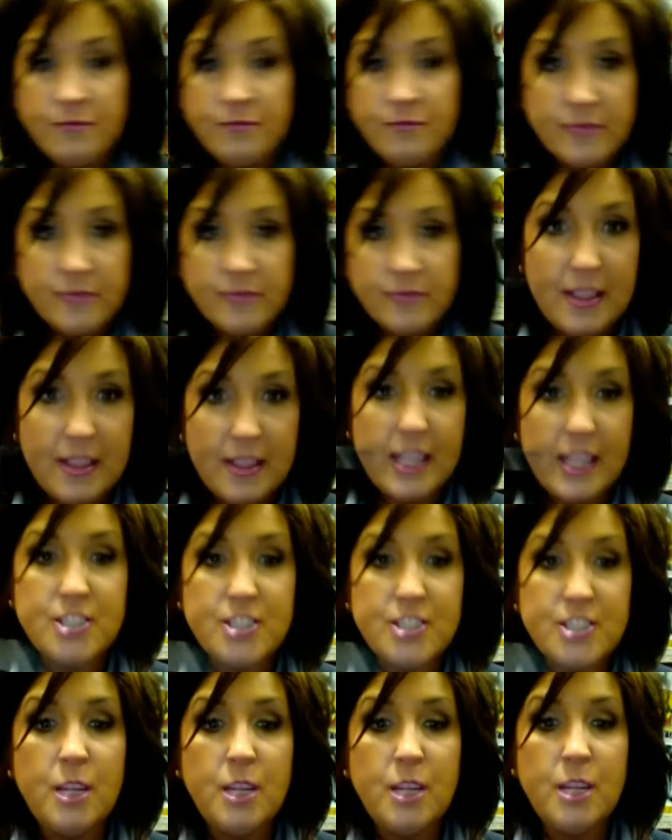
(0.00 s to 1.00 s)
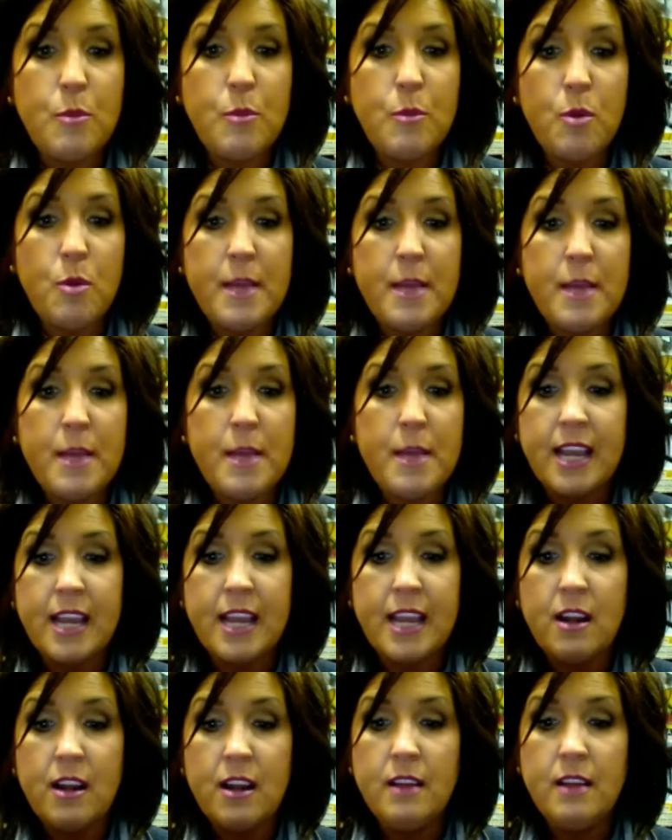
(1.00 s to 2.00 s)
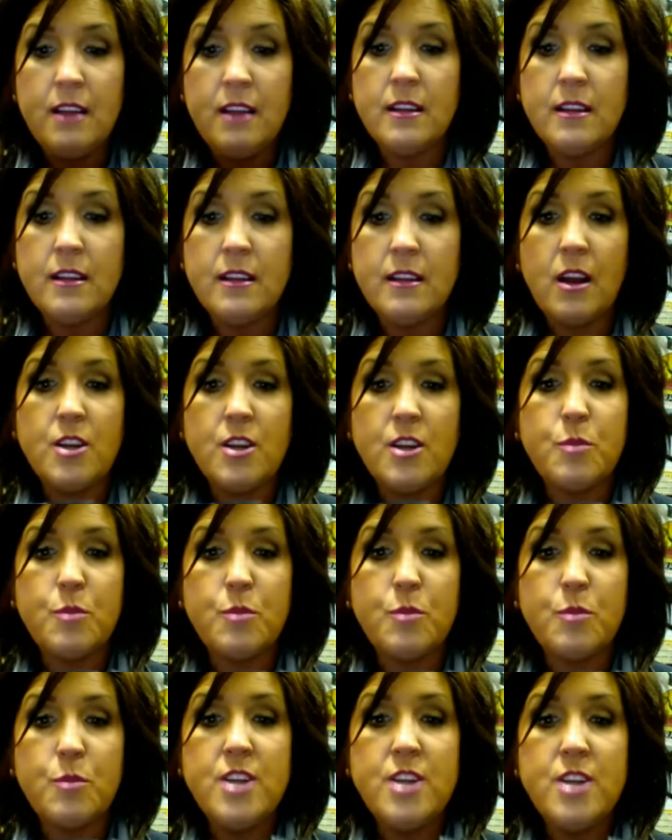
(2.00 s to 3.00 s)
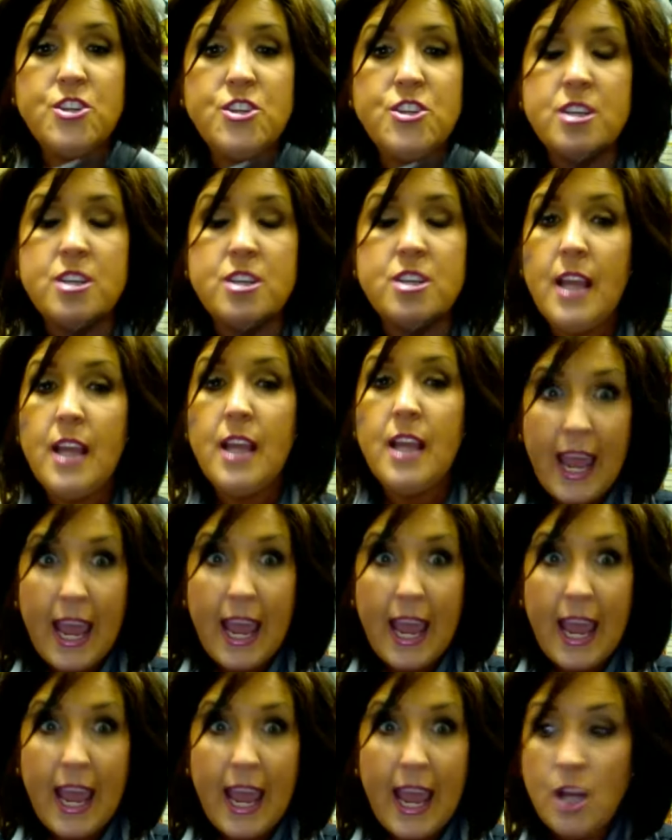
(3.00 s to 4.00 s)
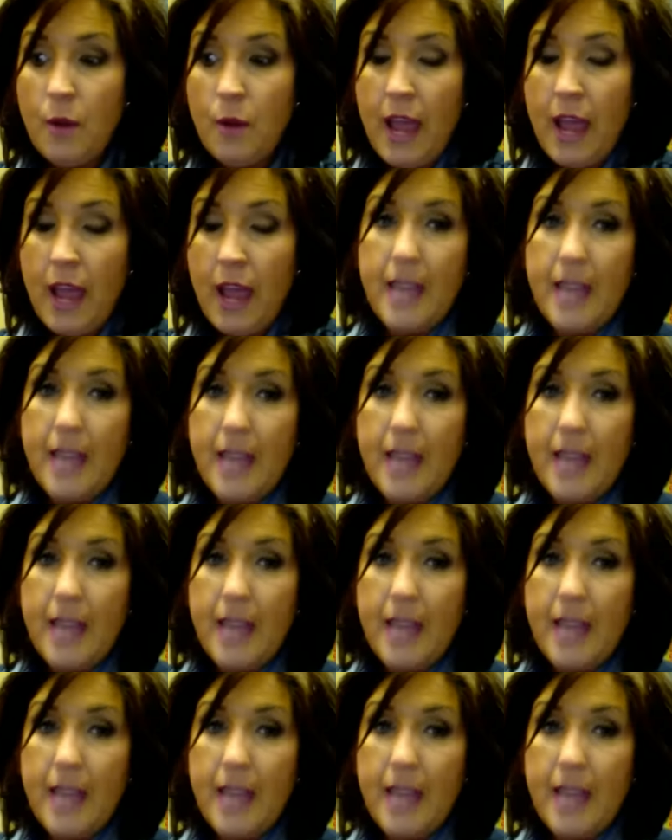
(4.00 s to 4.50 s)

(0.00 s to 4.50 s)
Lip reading: and then get you a little bit more mascara on your brush, and go ahead,